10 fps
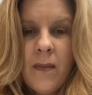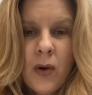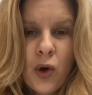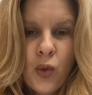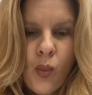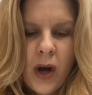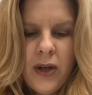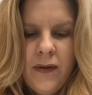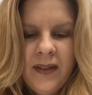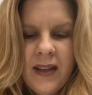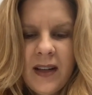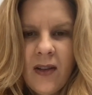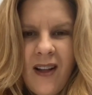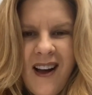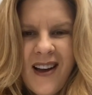What you've seen a
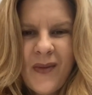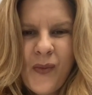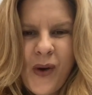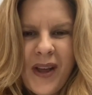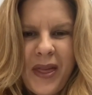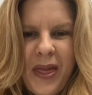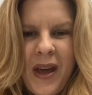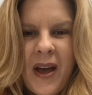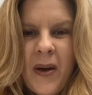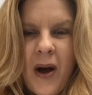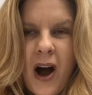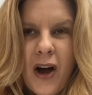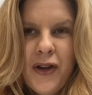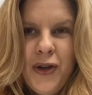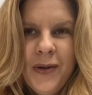lot with
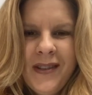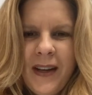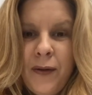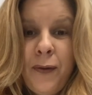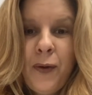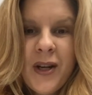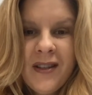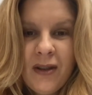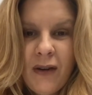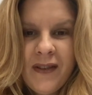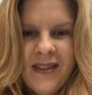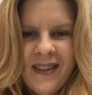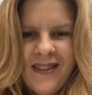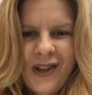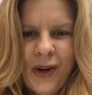using free
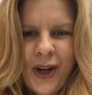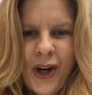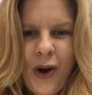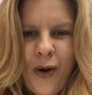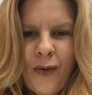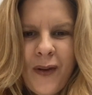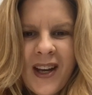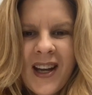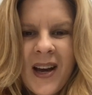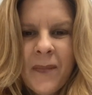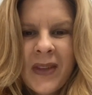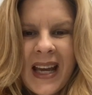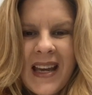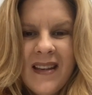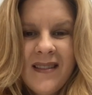services during COVID
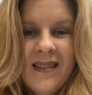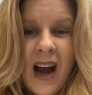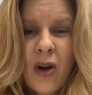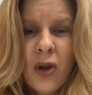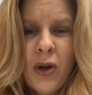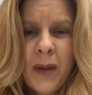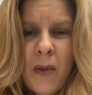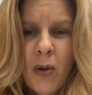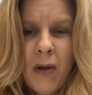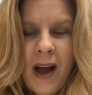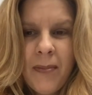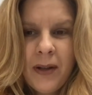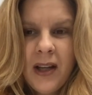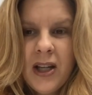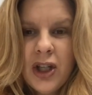is downloading mobile
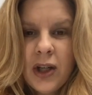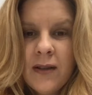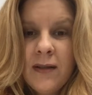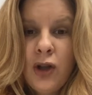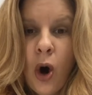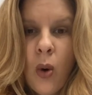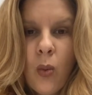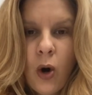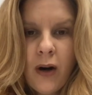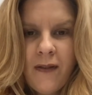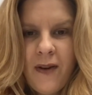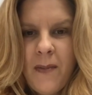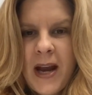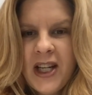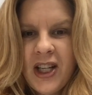applications don't work for
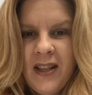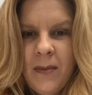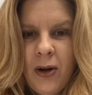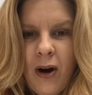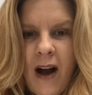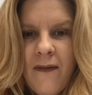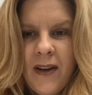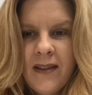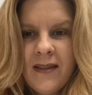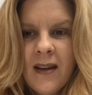patient demographics.